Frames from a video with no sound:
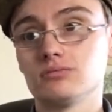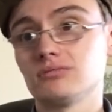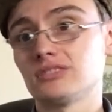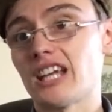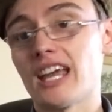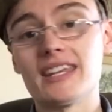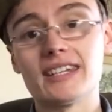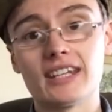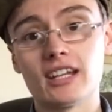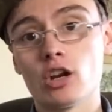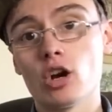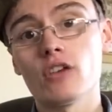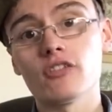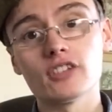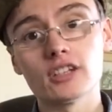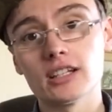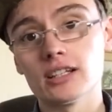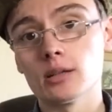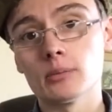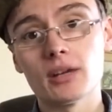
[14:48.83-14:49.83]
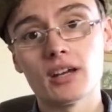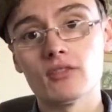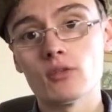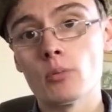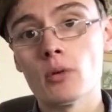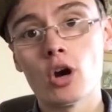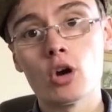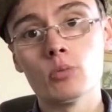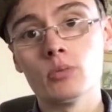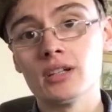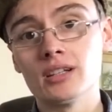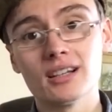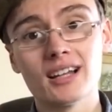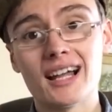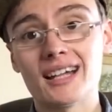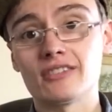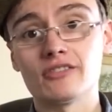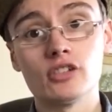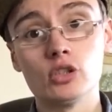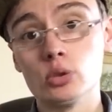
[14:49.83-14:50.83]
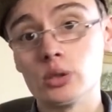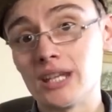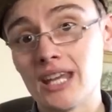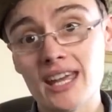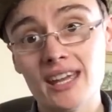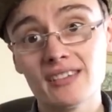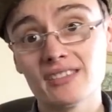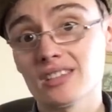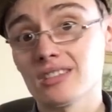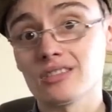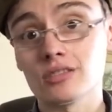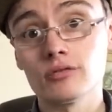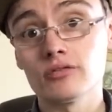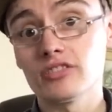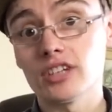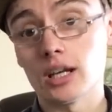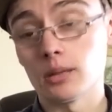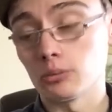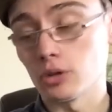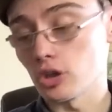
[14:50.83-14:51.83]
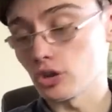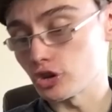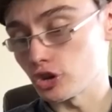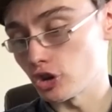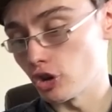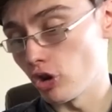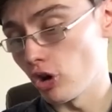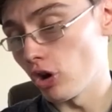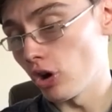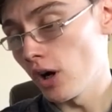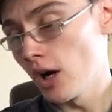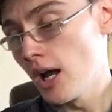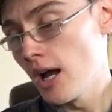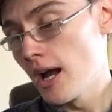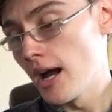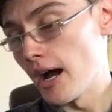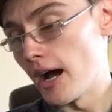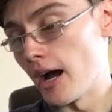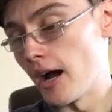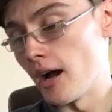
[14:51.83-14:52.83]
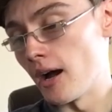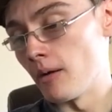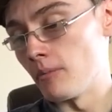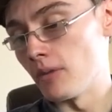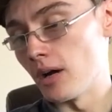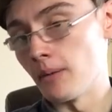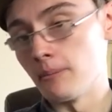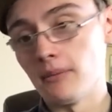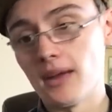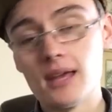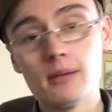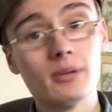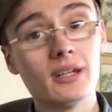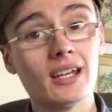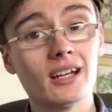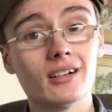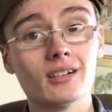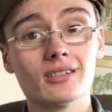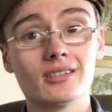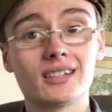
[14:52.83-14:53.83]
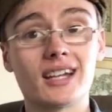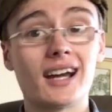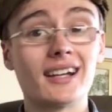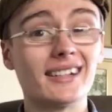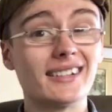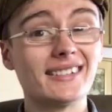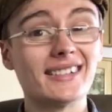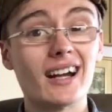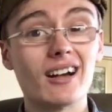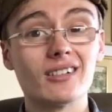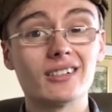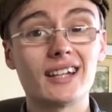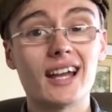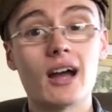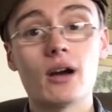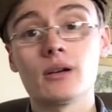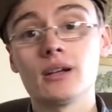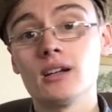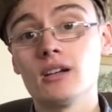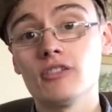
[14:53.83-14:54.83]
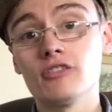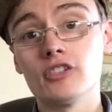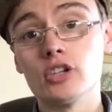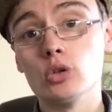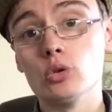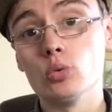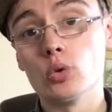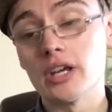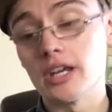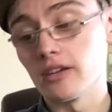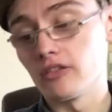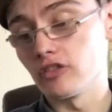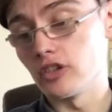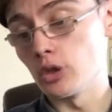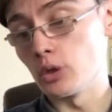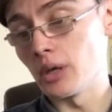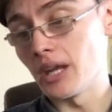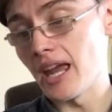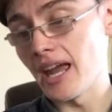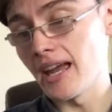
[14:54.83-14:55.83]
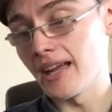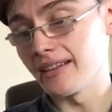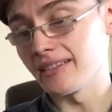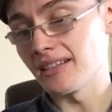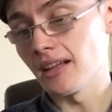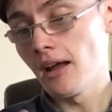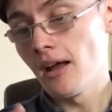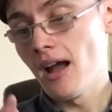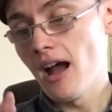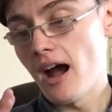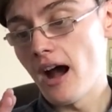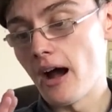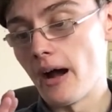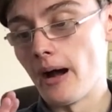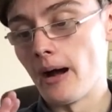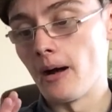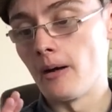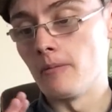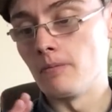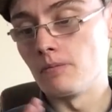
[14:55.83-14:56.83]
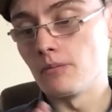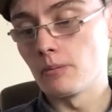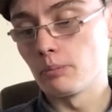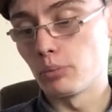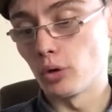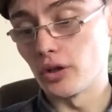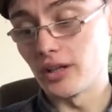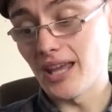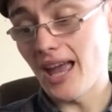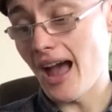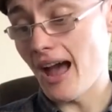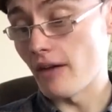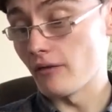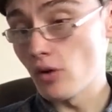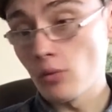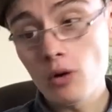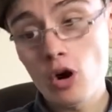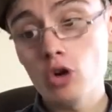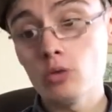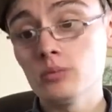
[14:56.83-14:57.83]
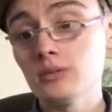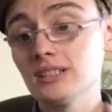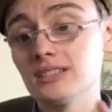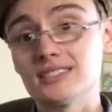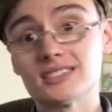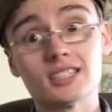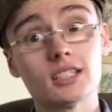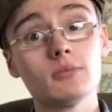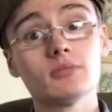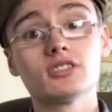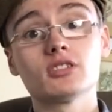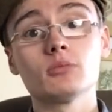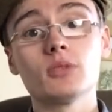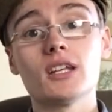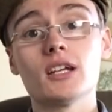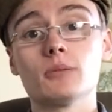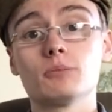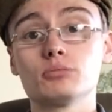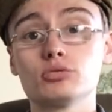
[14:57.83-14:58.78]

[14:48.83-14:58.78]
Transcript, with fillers: taking off a little bit at the moment, last few years or something, I'm not sure. Um, and maybe it'll kind of settle down in a few week, few years. Um, but yeah, at the moment seems to be a